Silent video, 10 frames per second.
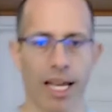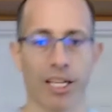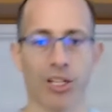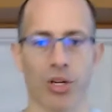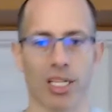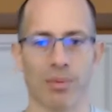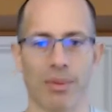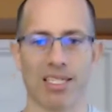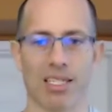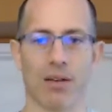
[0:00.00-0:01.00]
can trust
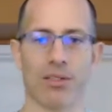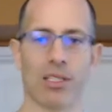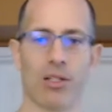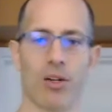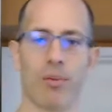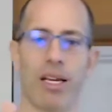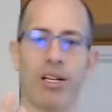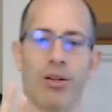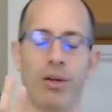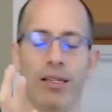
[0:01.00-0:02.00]
myself to learn by
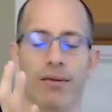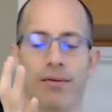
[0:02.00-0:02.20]
doing.